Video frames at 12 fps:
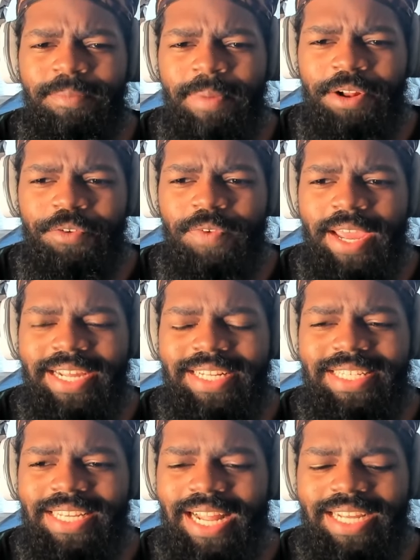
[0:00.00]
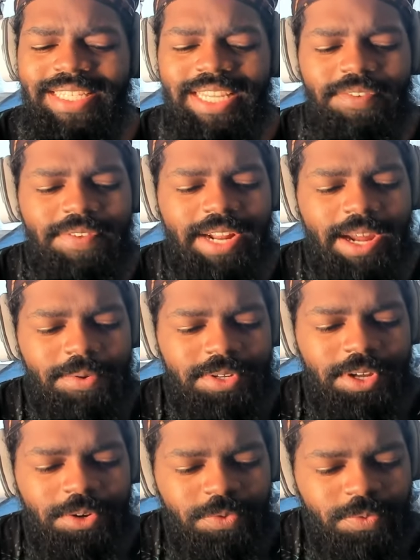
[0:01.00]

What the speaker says: Matter of fact, cause this said like 7 hours ago.